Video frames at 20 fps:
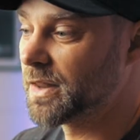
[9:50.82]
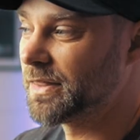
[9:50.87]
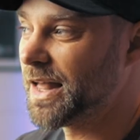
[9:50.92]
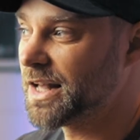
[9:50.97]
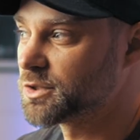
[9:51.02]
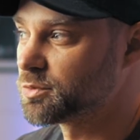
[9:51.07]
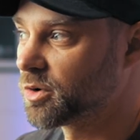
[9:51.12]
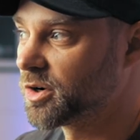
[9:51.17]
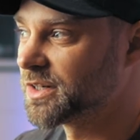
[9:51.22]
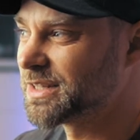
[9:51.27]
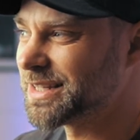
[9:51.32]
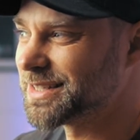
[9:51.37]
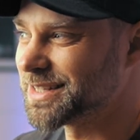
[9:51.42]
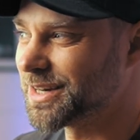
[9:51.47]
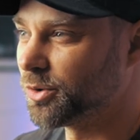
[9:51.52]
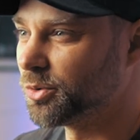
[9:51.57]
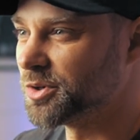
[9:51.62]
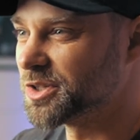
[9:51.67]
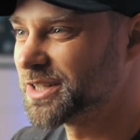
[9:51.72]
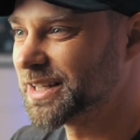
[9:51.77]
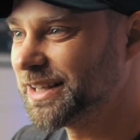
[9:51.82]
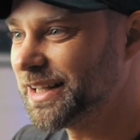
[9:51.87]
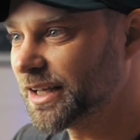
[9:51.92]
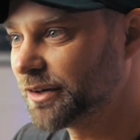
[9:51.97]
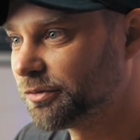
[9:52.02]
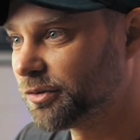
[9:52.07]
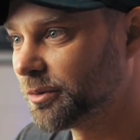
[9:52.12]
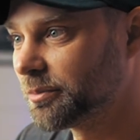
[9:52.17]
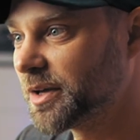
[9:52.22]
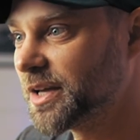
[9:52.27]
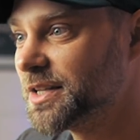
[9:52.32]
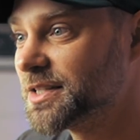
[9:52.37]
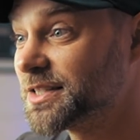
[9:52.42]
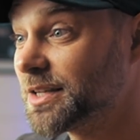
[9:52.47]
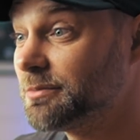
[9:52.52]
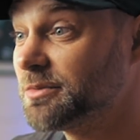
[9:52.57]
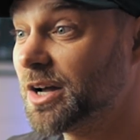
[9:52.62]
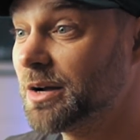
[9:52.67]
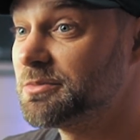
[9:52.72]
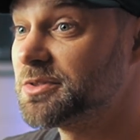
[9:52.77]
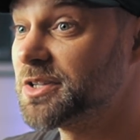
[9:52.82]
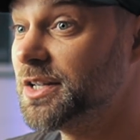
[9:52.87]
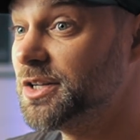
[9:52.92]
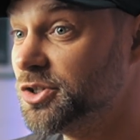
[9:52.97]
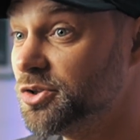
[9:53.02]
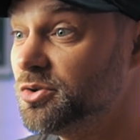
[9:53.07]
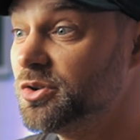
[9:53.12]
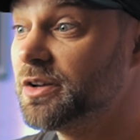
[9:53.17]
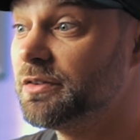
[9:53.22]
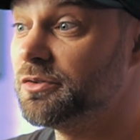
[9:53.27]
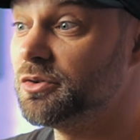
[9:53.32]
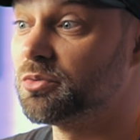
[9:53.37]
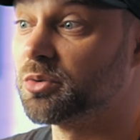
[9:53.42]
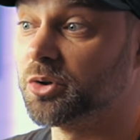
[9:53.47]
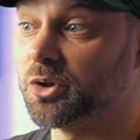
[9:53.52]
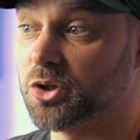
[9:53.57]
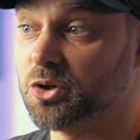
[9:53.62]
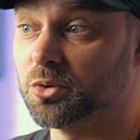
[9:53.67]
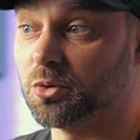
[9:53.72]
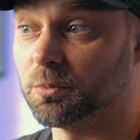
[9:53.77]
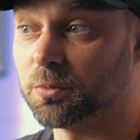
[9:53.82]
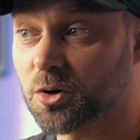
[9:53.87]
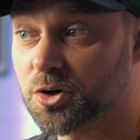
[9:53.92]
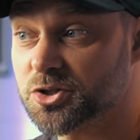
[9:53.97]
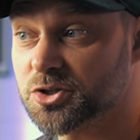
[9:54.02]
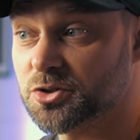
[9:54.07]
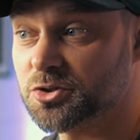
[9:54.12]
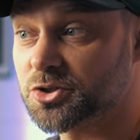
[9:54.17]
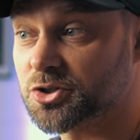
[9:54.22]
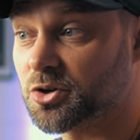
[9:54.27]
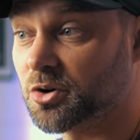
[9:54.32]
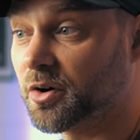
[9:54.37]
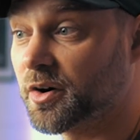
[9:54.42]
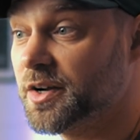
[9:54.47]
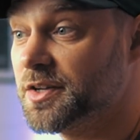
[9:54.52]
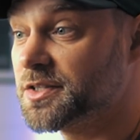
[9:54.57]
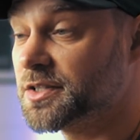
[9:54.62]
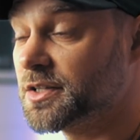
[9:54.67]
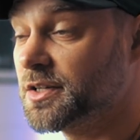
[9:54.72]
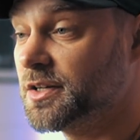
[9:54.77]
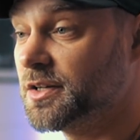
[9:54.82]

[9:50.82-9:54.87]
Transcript: And that's where it doesn't always click for me. Sometimes they do give you really cool personal stories,